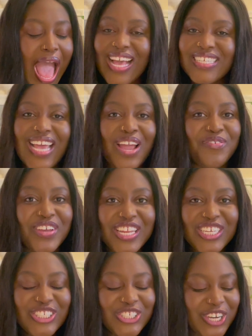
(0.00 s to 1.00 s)
Yes, I
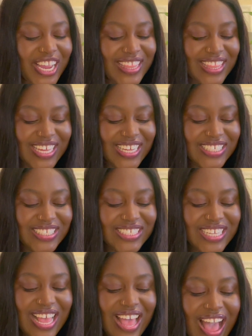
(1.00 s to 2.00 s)
really enjoyed this.